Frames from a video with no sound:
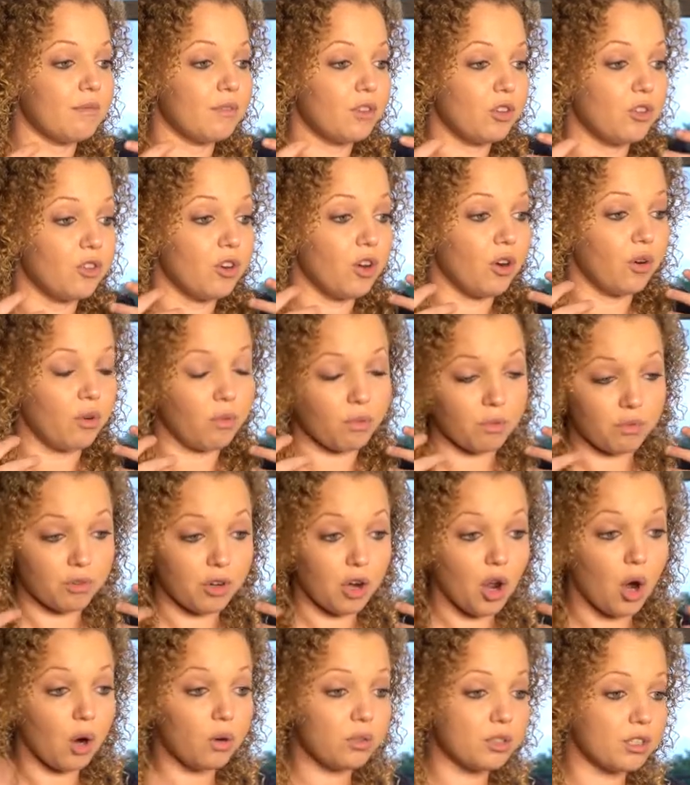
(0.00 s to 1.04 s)
you
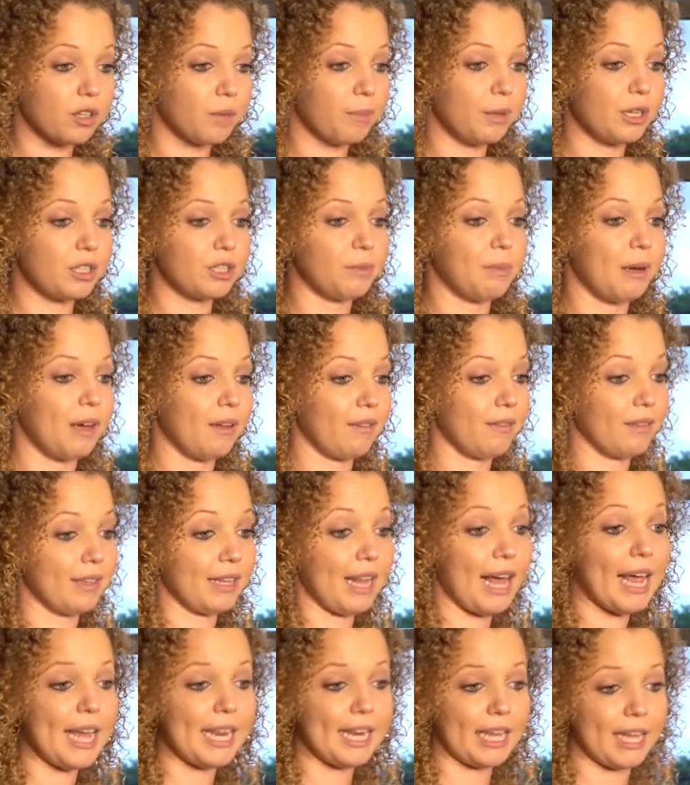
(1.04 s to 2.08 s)
know so much about
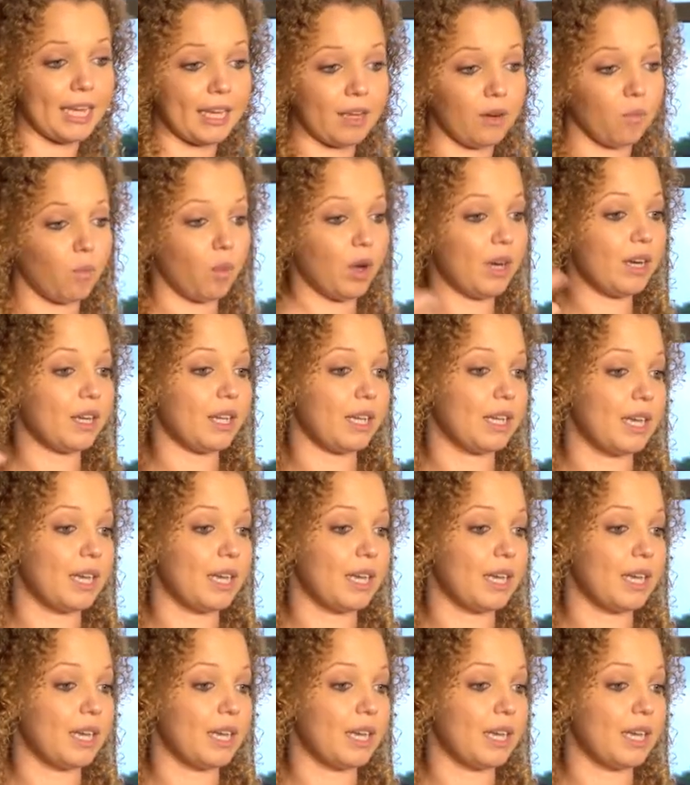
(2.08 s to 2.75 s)
lighting and what